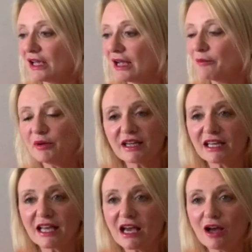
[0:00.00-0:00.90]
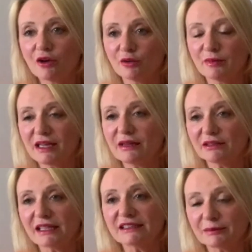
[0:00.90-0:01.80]
and bringing it home,
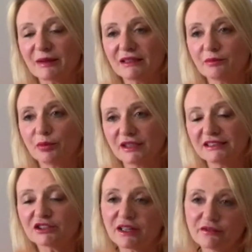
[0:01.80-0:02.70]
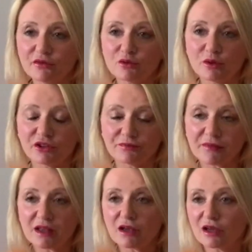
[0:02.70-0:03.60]
it's been pretty straightforward.
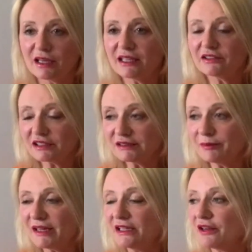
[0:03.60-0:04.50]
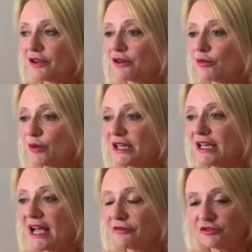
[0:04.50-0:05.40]
It does mean that
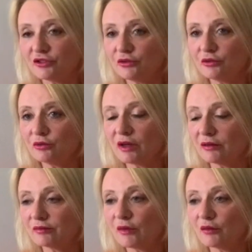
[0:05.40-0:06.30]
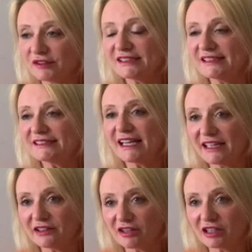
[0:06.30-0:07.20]
we have to obviously stay
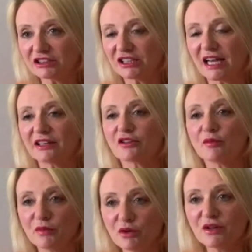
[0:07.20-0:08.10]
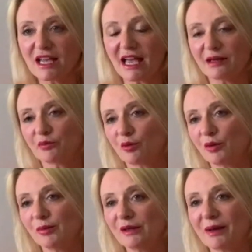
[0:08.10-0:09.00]
in touch and communicate
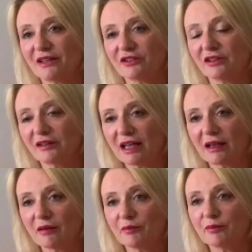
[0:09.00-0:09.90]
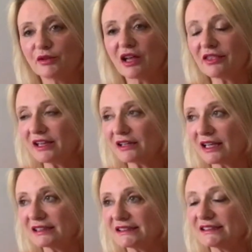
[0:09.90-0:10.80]
probably better, but I think
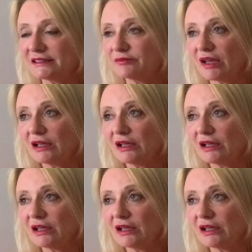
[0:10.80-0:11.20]
that's